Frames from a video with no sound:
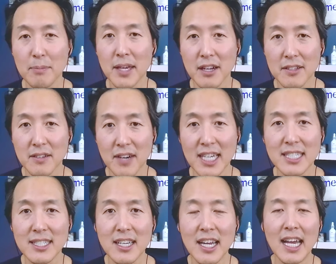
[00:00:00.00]
an IPL
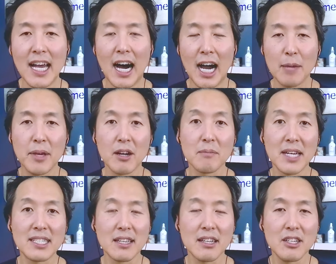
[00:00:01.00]
device. IPL
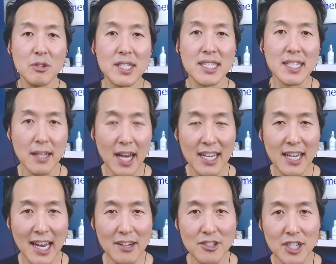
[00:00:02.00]
basically uses
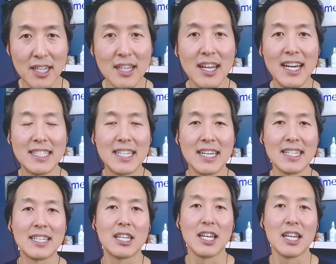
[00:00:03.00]
light energy to,